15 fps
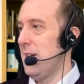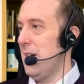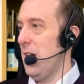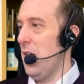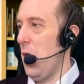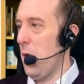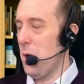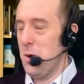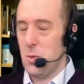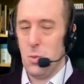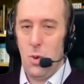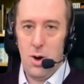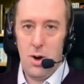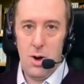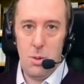a hard
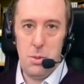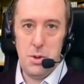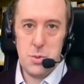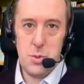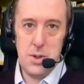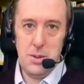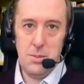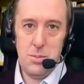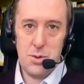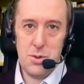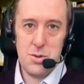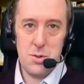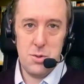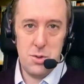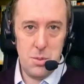wall between
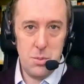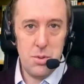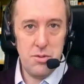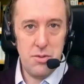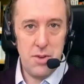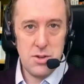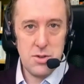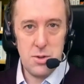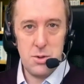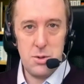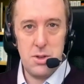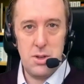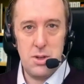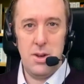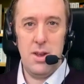personal and
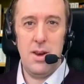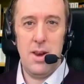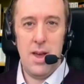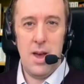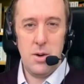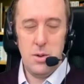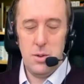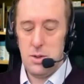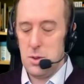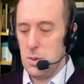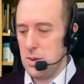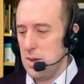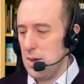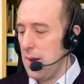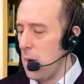professional, and, and how do you deal
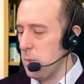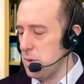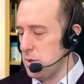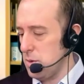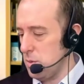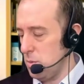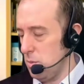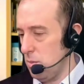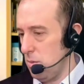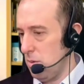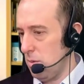with that, and how would you